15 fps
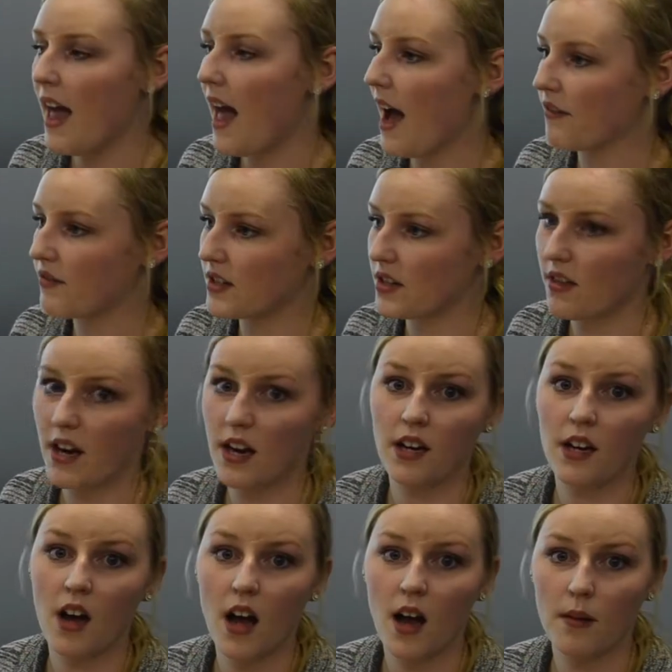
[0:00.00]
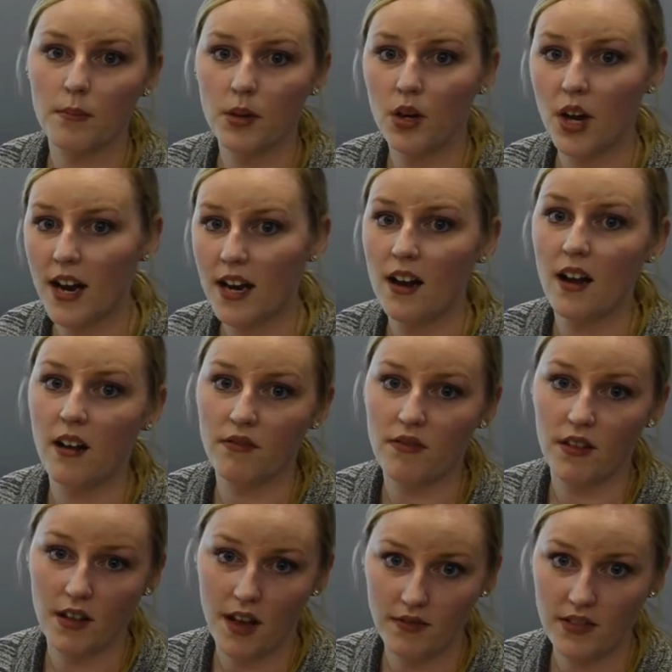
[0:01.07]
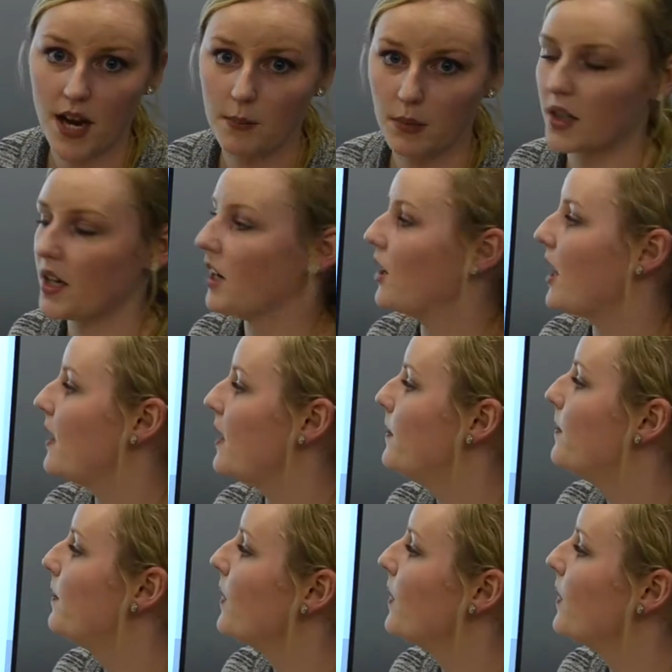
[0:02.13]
after their credit of the Lifetime Learning Credit.